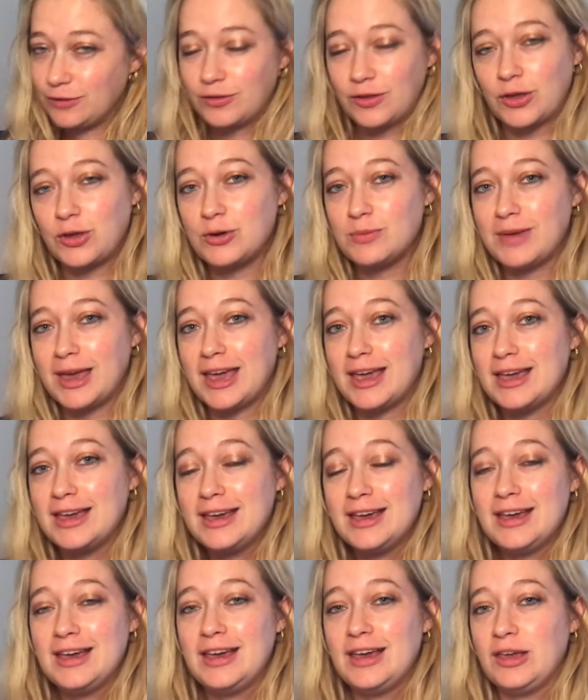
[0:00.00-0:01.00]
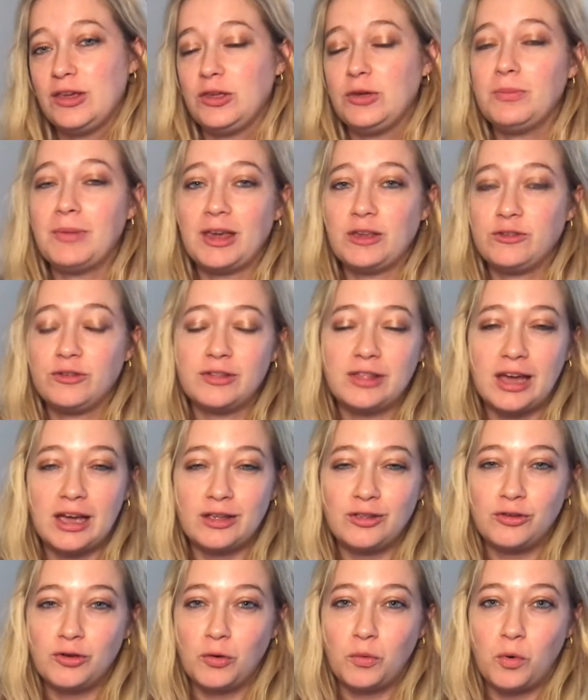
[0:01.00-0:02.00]
So you may You may do that
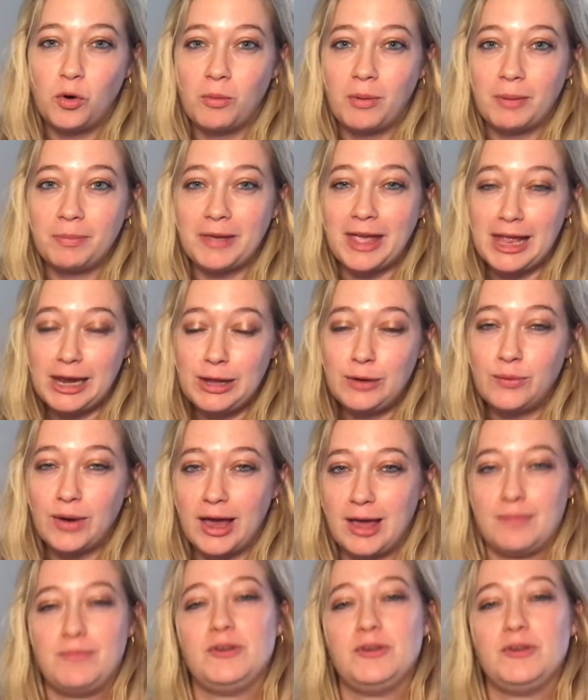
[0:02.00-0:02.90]
in your warm-up anyway,